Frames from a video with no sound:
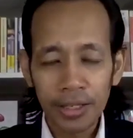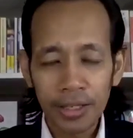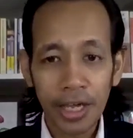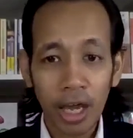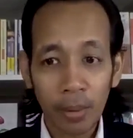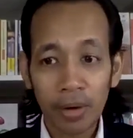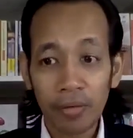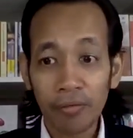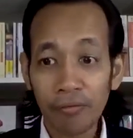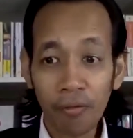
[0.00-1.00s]
did it
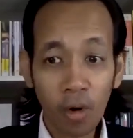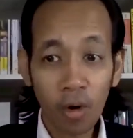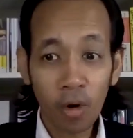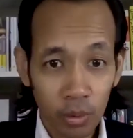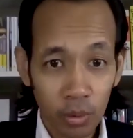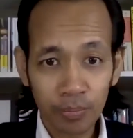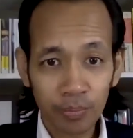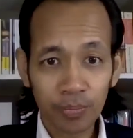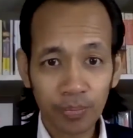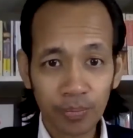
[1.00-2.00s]
happen for you
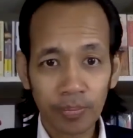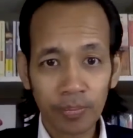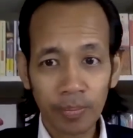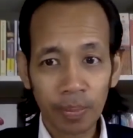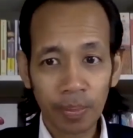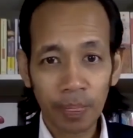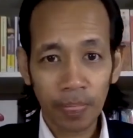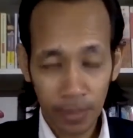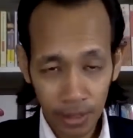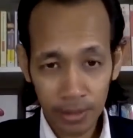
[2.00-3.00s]

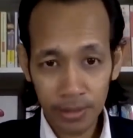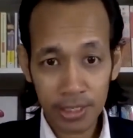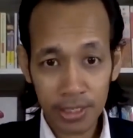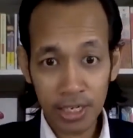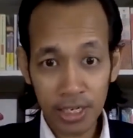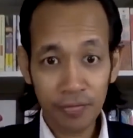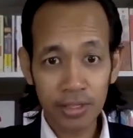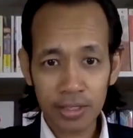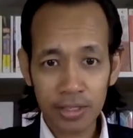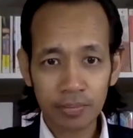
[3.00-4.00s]
yeah there's a
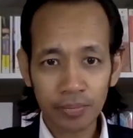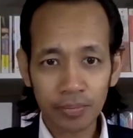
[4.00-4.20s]
difference